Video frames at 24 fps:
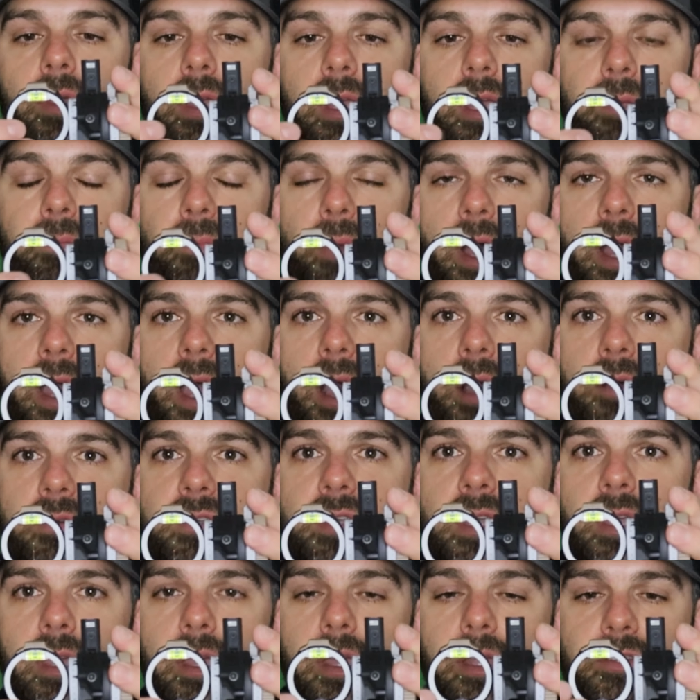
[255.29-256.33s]
in my
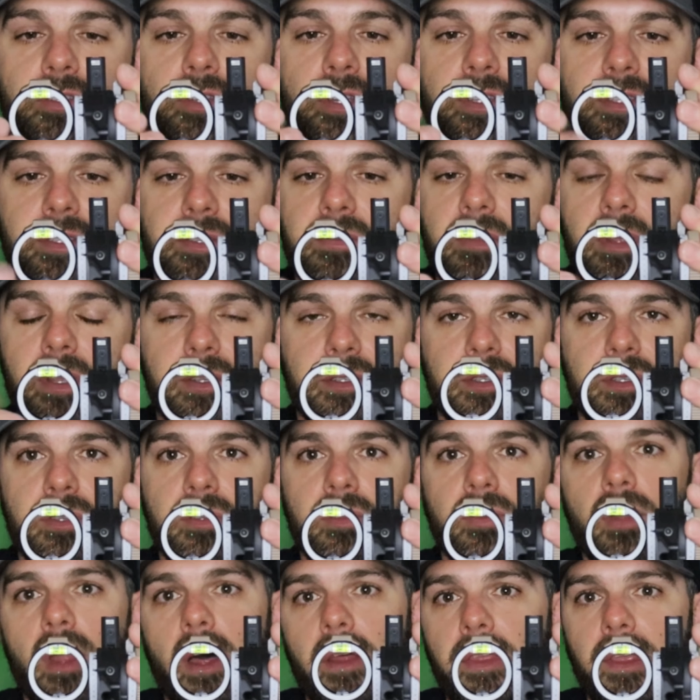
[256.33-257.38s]
housing. It's
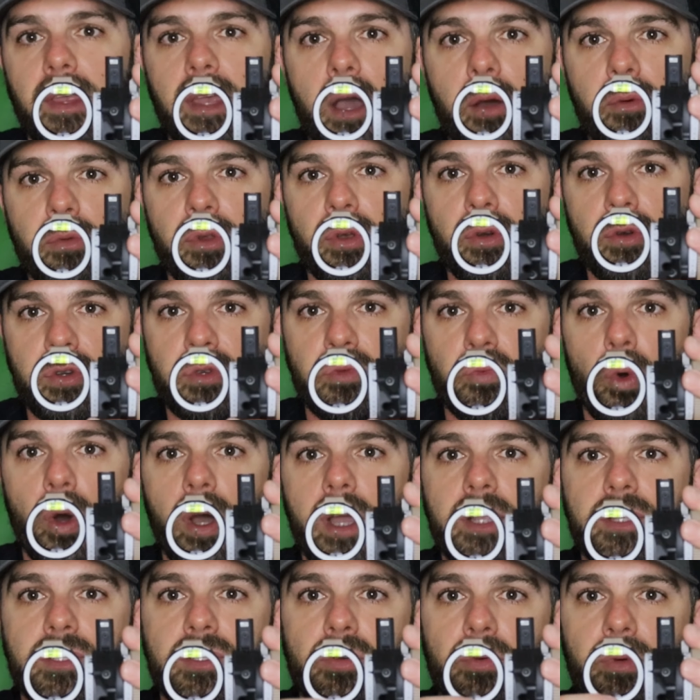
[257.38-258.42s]
nothing out there is
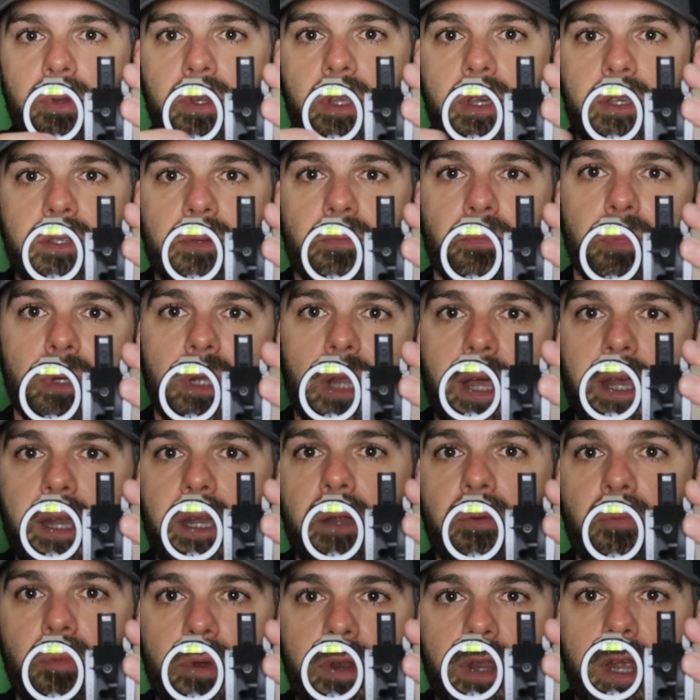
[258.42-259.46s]
white, so it doesn't blend
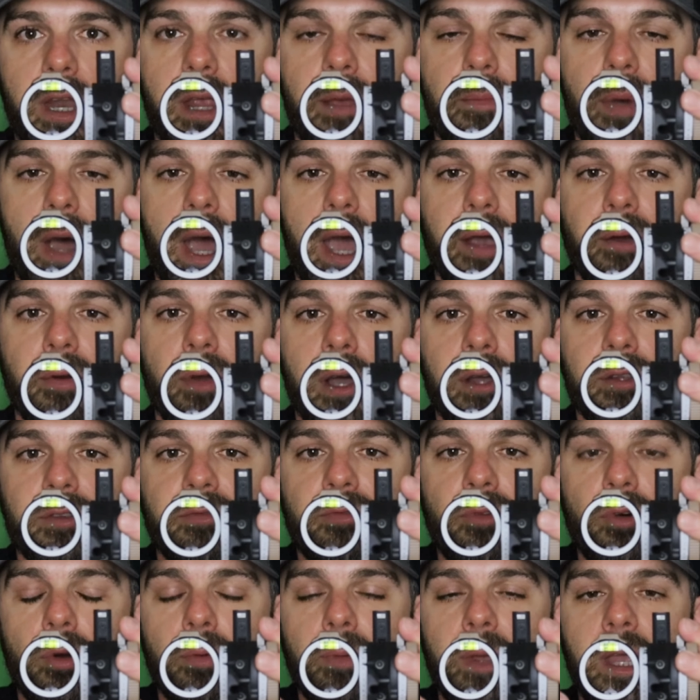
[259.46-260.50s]
in with any backgrounds
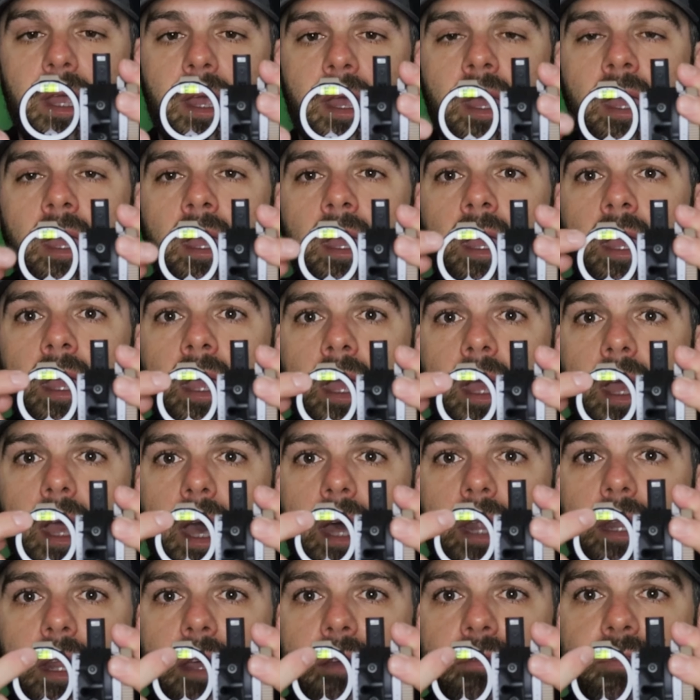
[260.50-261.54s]
for me.
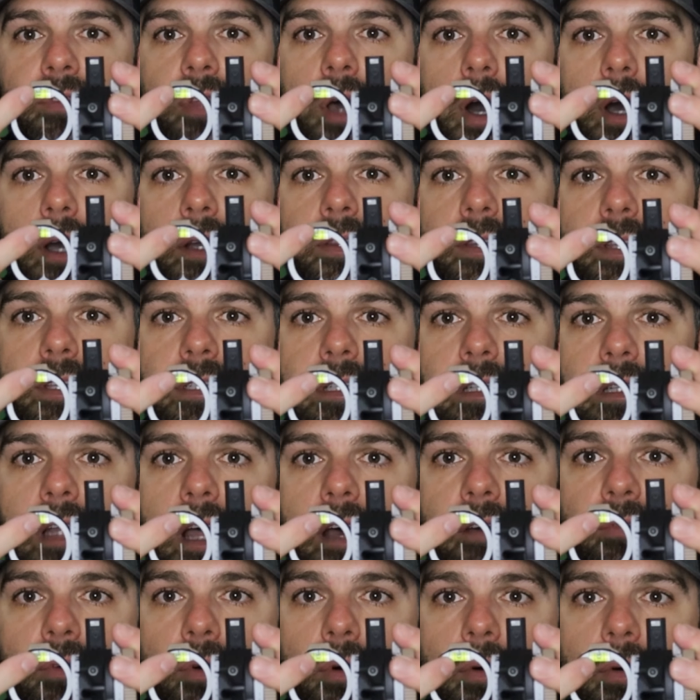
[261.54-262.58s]
And they've tucked this
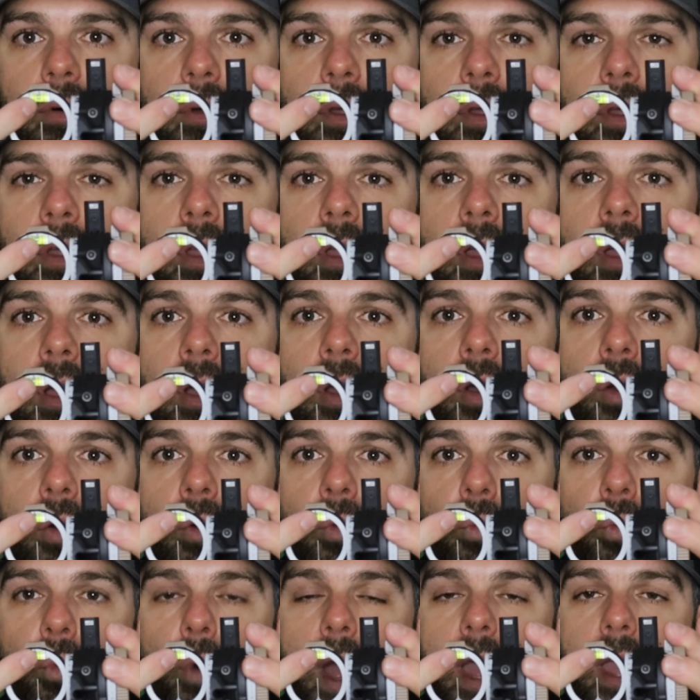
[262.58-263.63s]
level
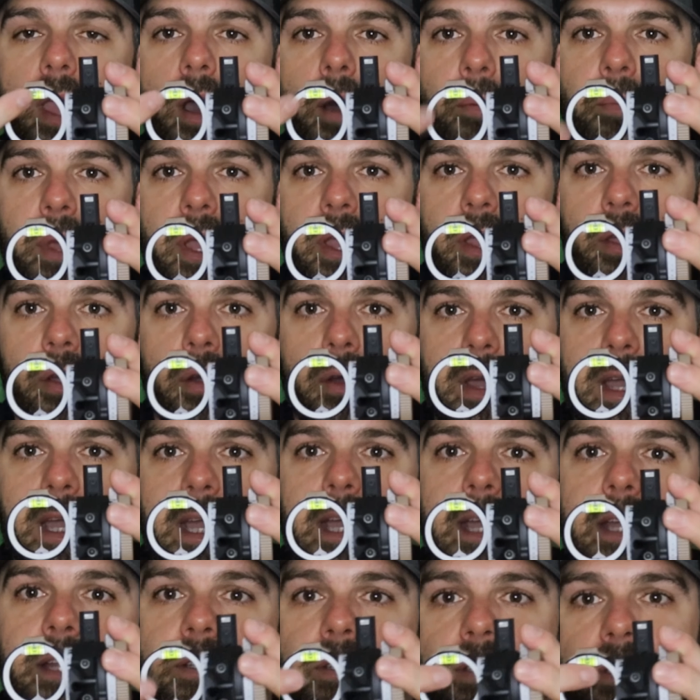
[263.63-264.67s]
way up here
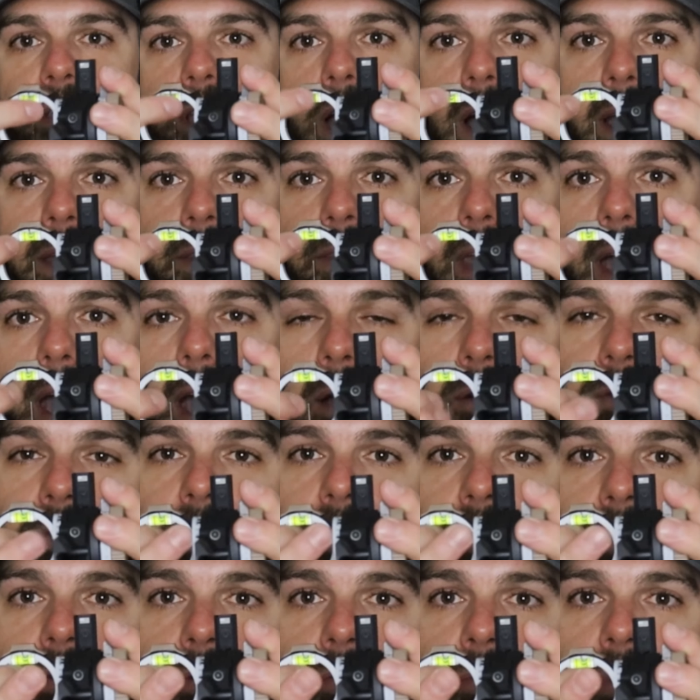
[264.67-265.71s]
inside the
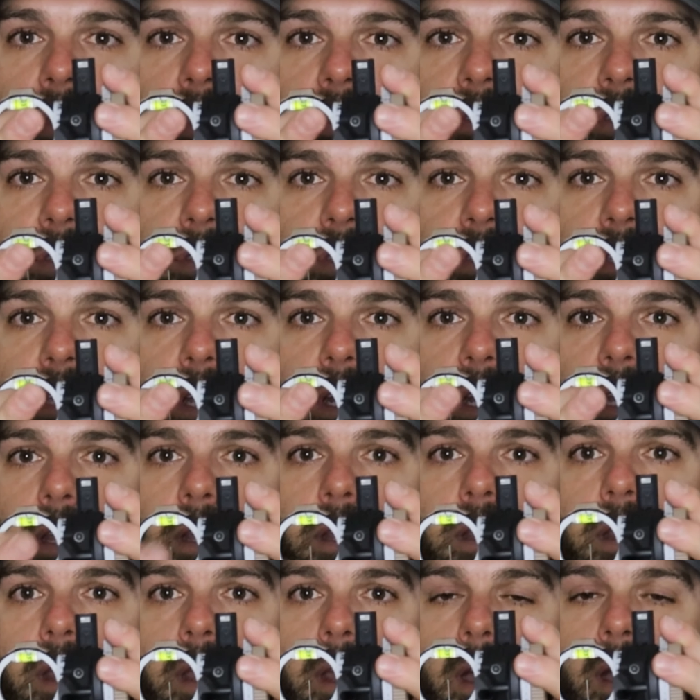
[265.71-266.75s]
housing, so it doesn't sit
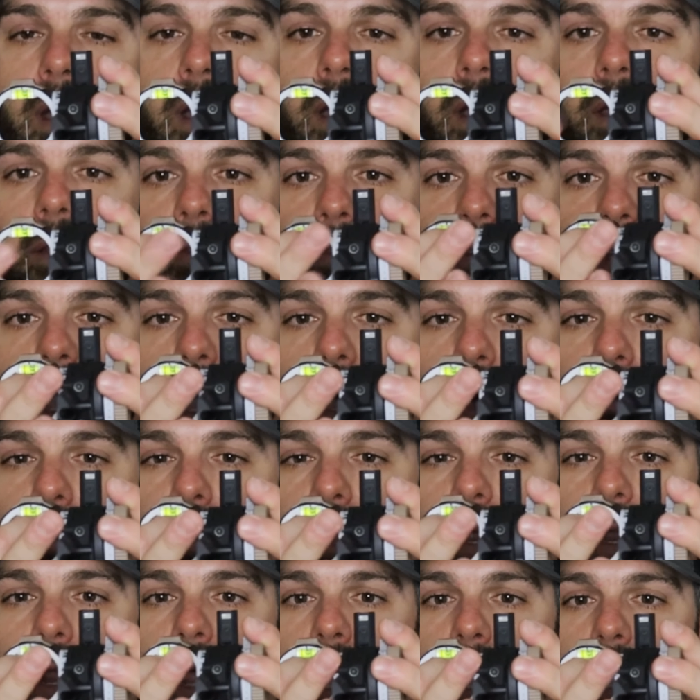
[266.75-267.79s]
down
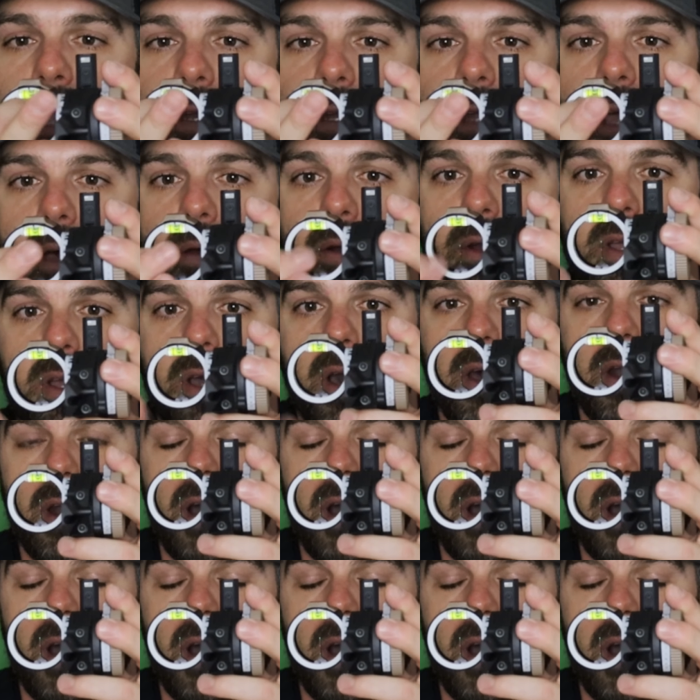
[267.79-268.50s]
and hang down and cut